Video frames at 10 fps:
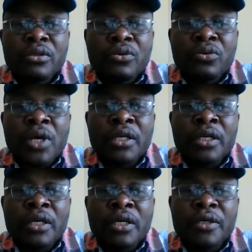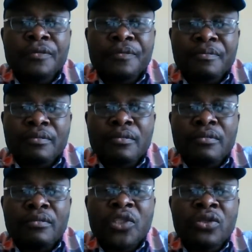where the
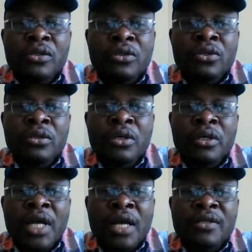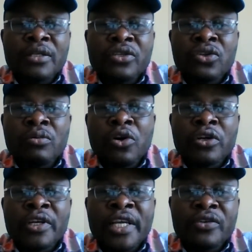gas in the
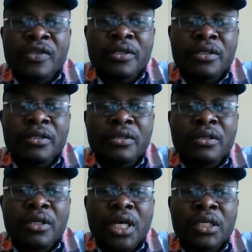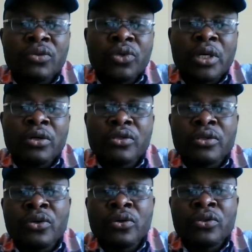stomach kills it, and it will not
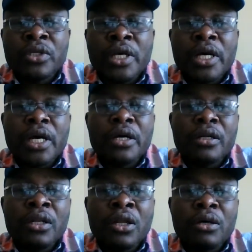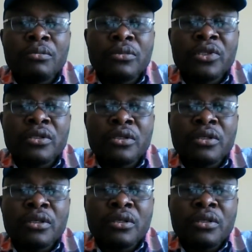go to your lungs
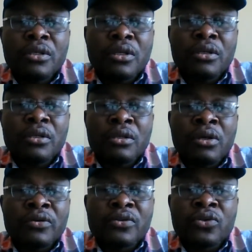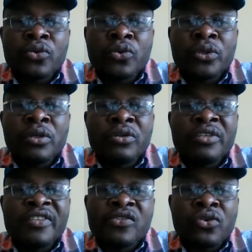to
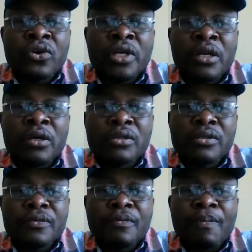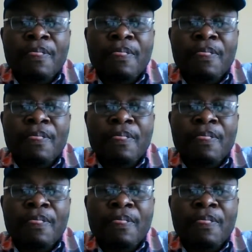destroy your lungs.